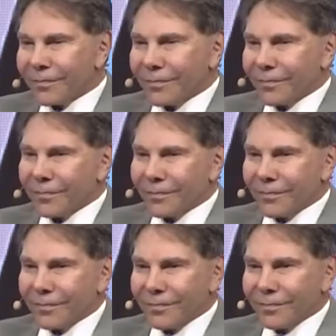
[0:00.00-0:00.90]

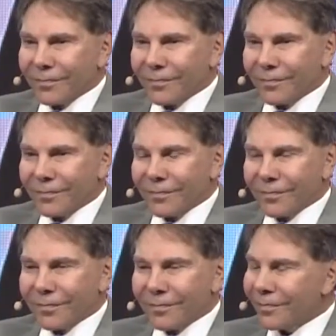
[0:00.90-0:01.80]

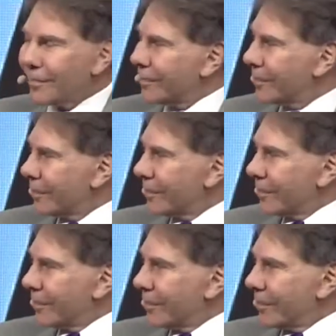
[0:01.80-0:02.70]

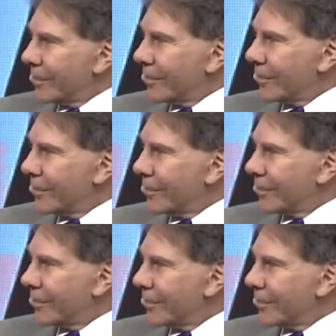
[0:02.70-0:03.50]
(not speaking)